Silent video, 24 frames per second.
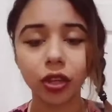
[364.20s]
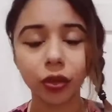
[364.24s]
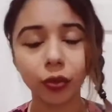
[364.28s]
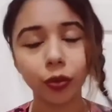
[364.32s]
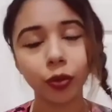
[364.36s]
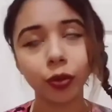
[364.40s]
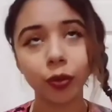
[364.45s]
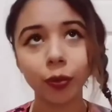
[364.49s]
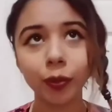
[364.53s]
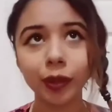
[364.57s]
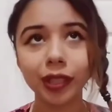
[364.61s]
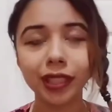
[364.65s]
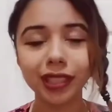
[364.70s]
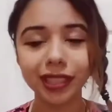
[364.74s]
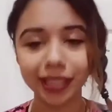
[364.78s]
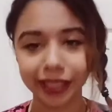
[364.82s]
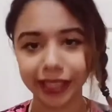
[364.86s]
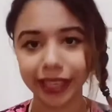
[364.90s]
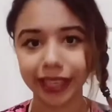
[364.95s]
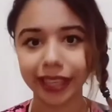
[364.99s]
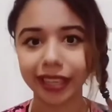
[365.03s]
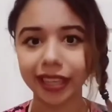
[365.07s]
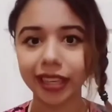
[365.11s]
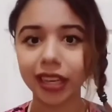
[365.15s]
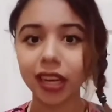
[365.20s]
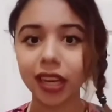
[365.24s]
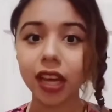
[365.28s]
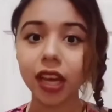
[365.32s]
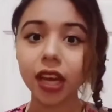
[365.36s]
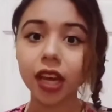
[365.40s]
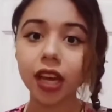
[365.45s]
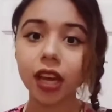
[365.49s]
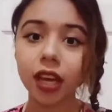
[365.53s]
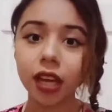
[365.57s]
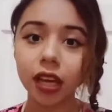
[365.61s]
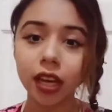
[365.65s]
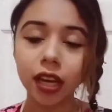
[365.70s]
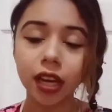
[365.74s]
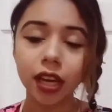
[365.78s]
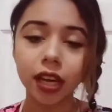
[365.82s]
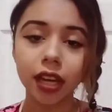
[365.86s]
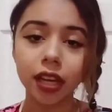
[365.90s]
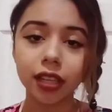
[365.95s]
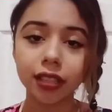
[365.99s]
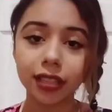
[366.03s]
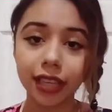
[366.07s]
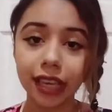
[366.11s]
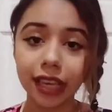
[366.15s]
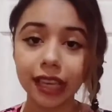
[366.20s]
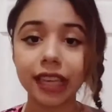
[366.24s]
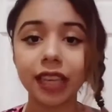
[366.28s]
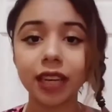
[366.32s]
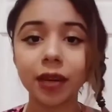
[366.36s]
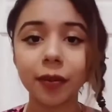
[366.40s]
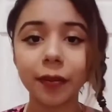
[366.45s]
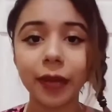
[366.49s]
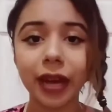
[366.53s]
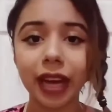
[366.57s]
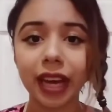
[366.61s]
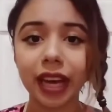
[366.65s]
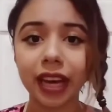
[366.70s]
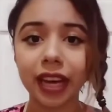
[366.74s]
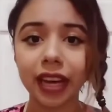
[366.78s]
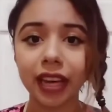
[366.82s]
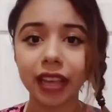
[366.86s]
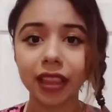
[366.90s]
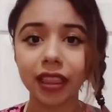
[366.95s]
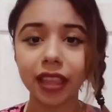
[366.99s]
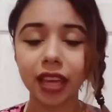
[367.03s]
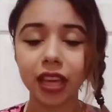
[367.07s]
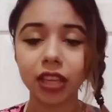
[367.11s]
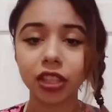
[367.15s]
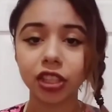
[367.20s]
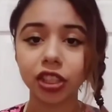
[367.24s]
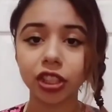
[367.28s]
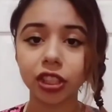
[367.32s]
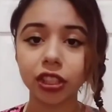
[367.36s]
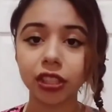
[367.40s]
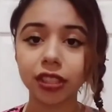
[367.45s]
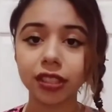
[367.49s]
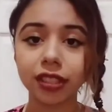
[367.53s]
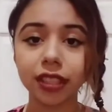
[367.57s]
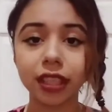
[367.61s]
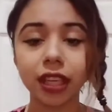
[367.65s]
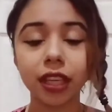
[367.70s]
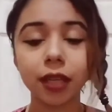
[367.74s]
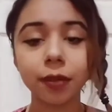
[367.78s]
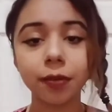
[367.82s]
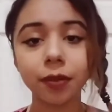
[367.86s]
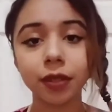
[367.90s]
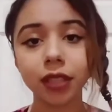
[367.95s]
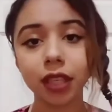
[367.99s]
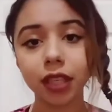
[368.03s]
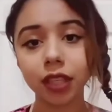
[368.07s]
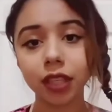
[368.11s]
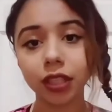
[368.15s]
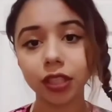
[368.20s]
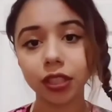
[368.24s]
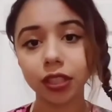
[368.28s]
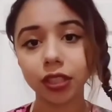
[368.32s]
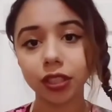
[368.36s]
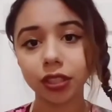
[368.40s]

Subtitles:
Daruma-san, taking a bath, she slips,